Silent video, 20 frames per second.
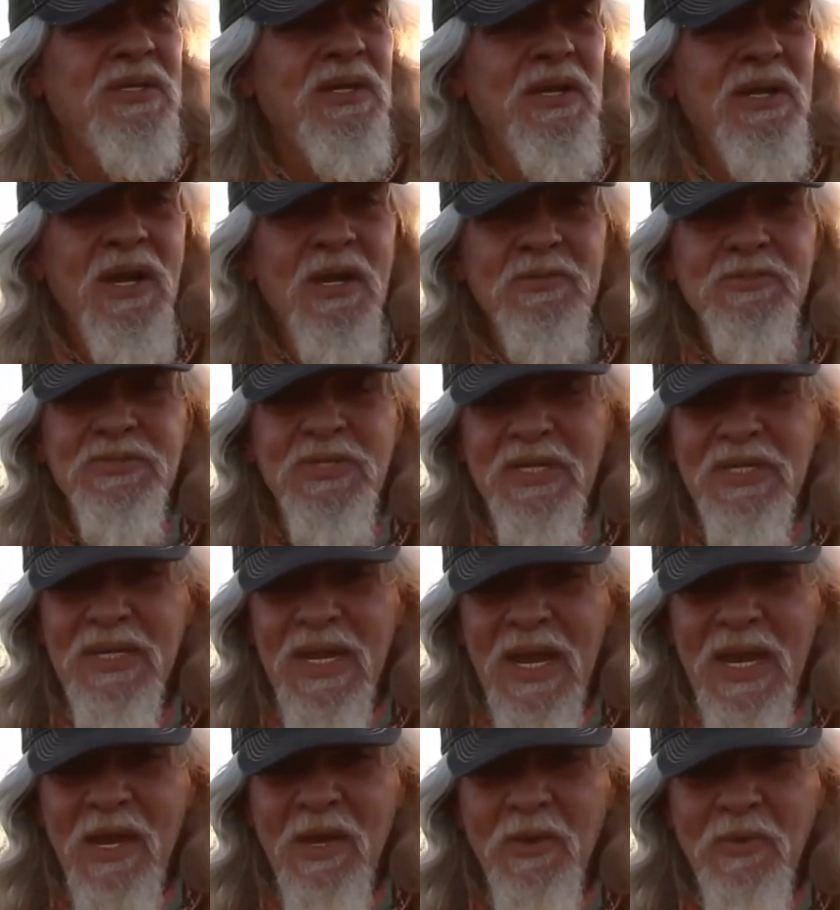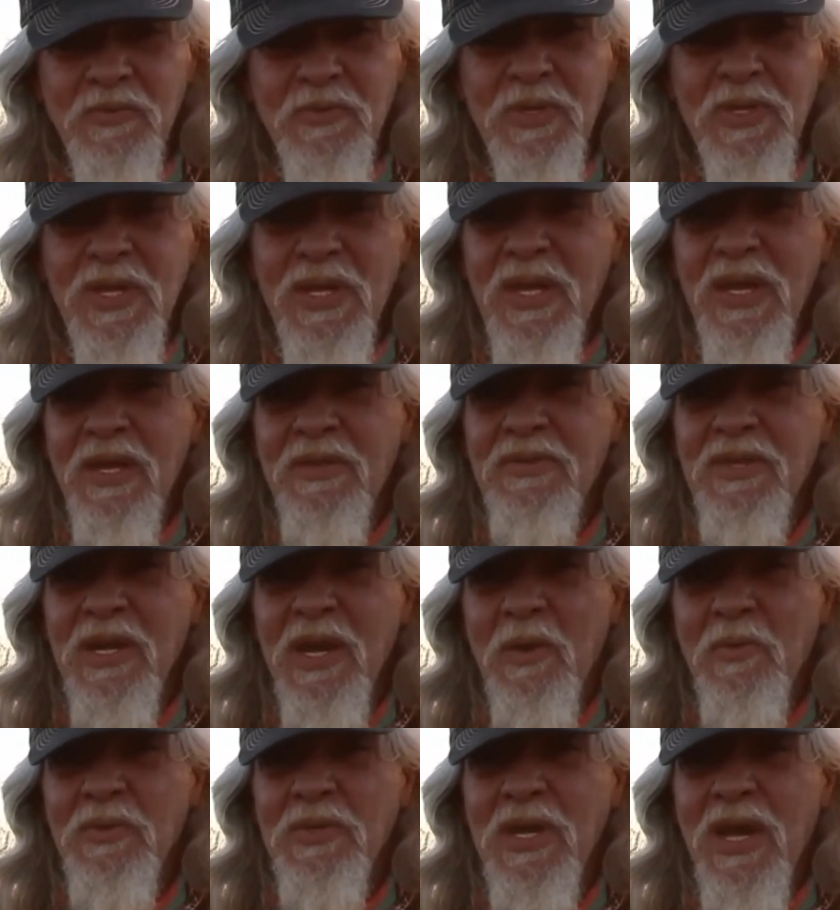then I would say down, and then
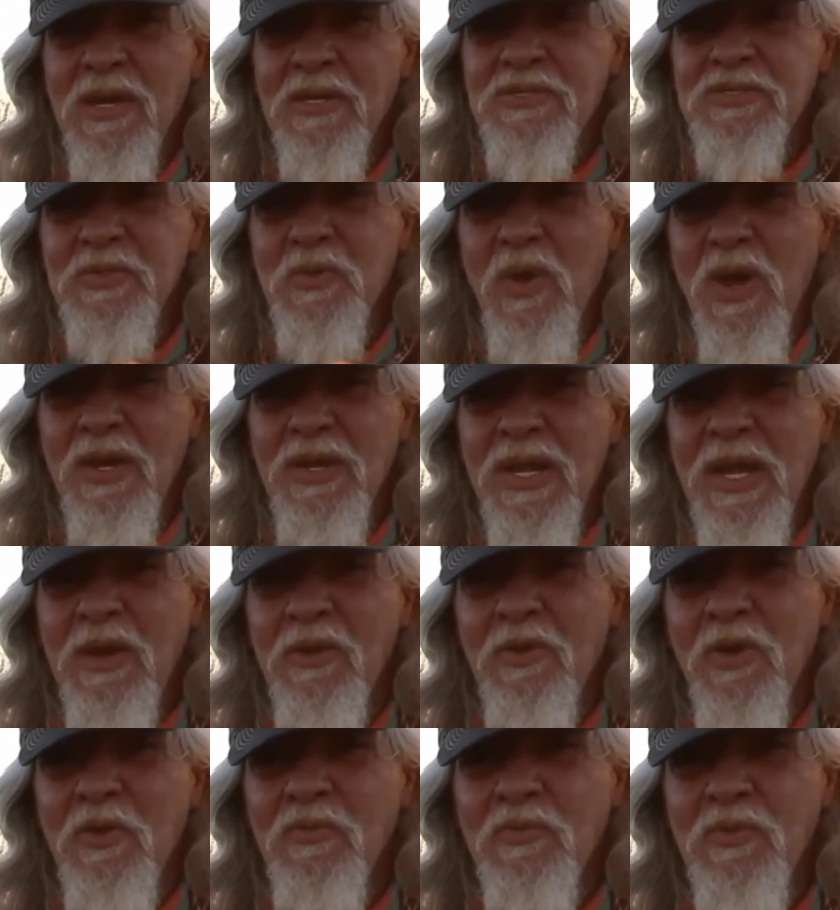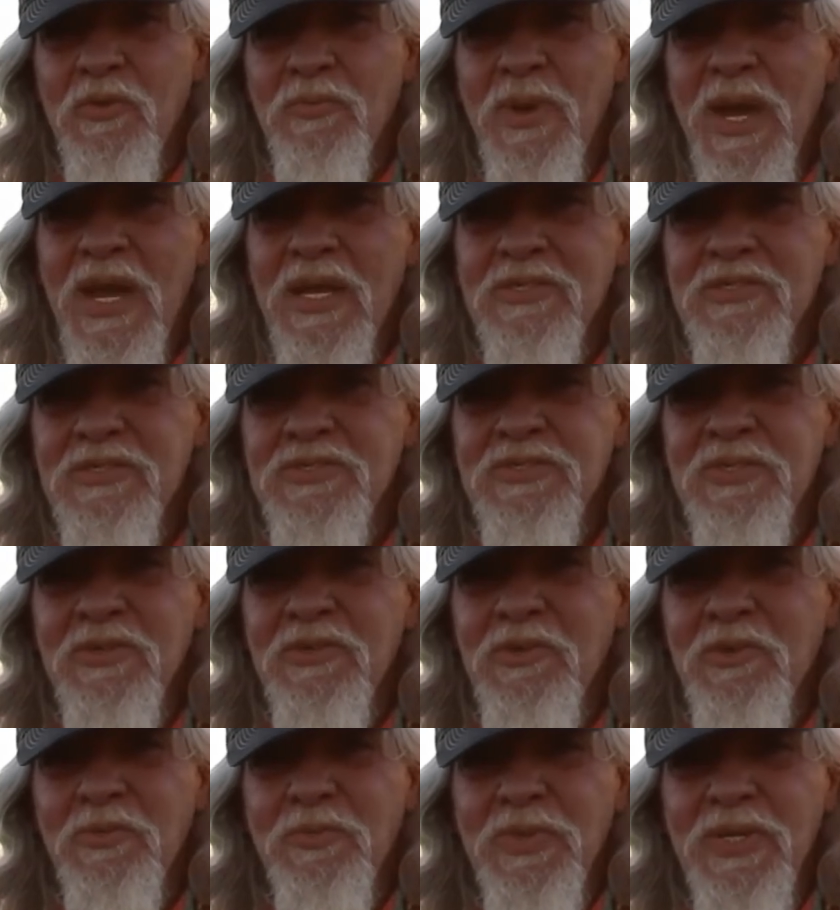I would kind of squat down over her back just a
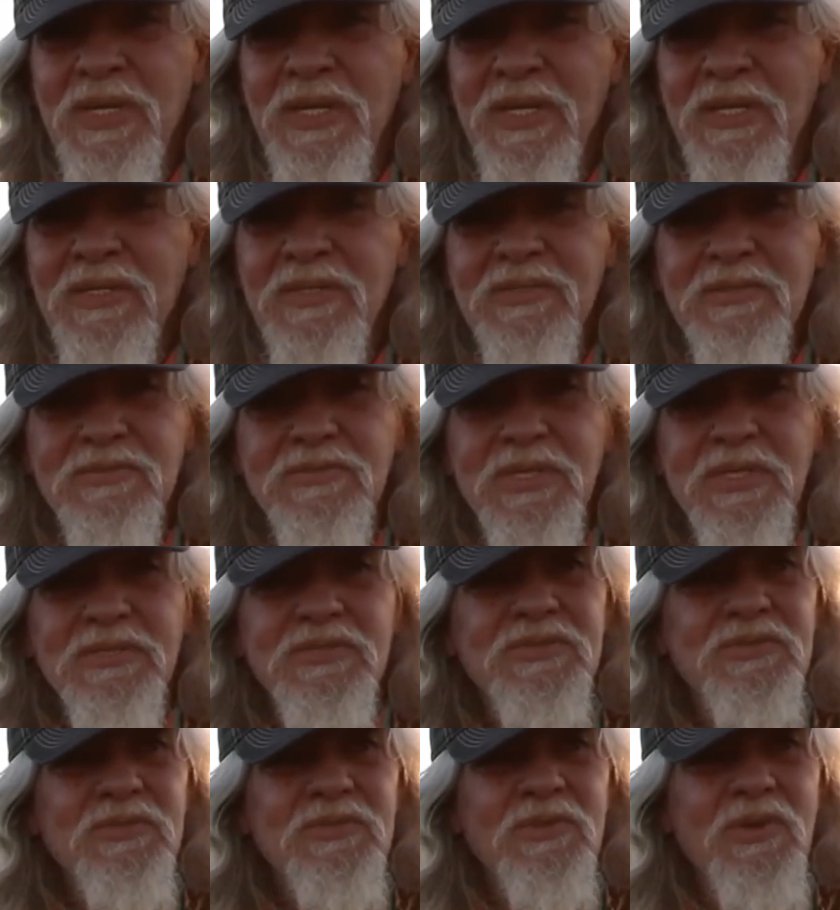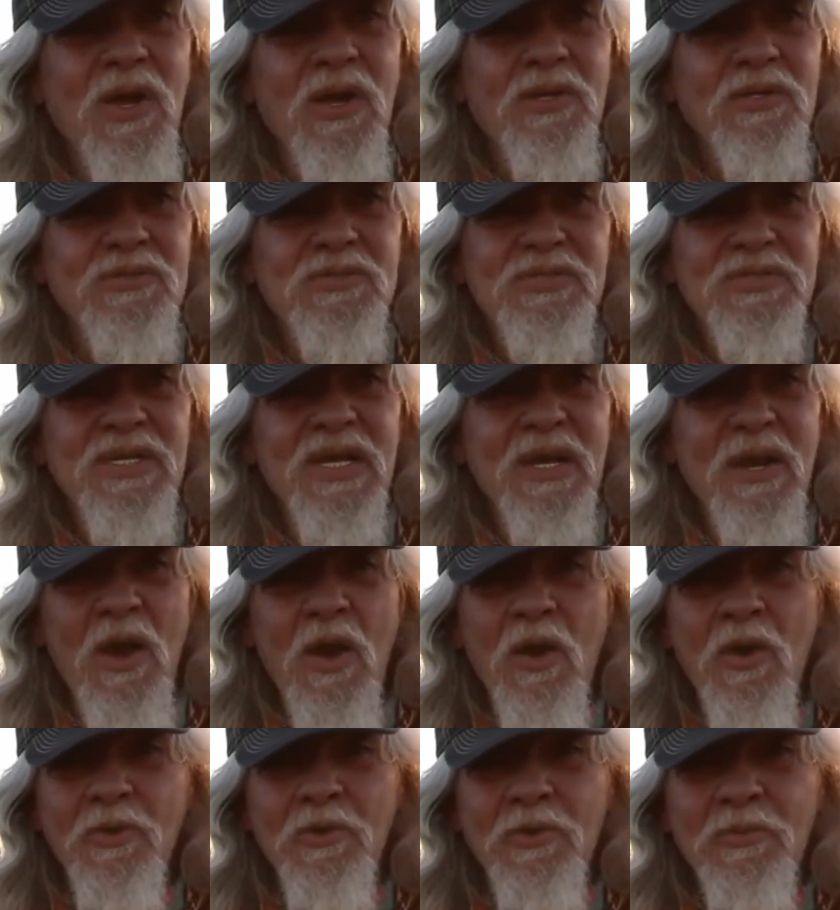little bit, not set
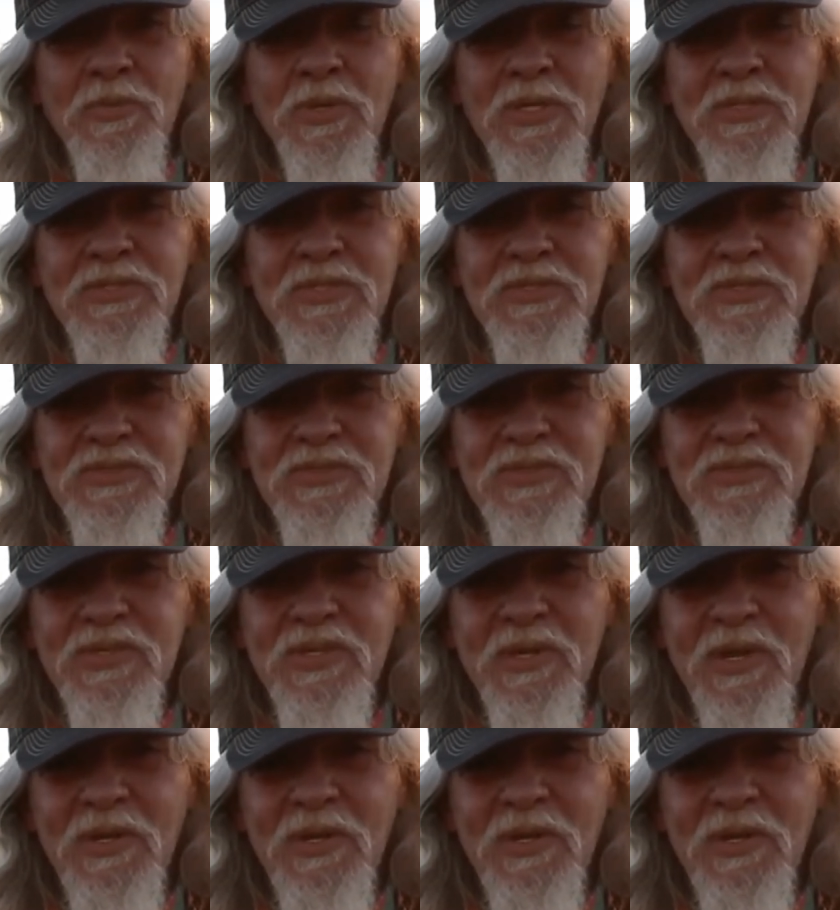on her, but just, you know,